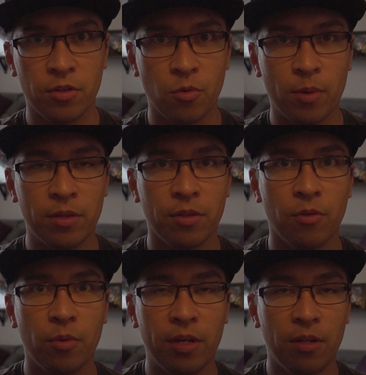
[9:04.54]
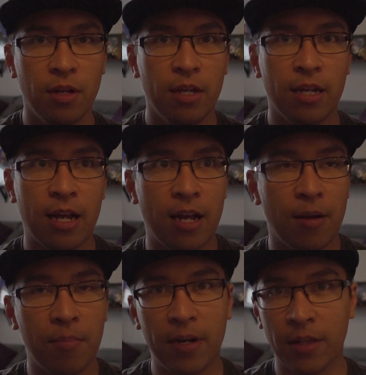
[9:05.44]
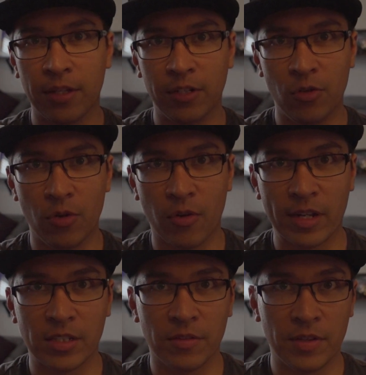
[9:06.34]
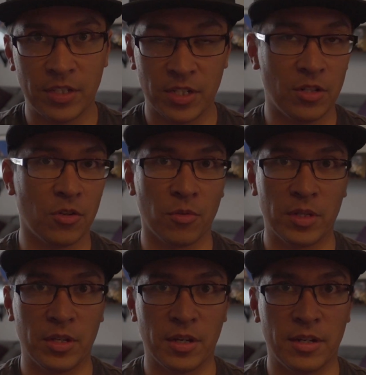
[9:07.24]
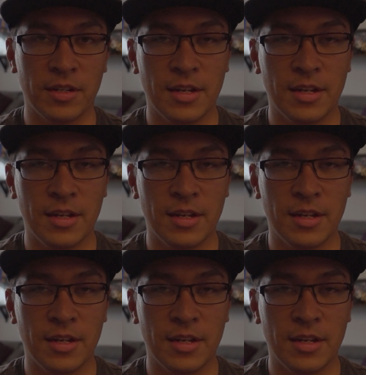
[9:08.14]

the width of the wheel, but nothing too aggressive. They still look really good.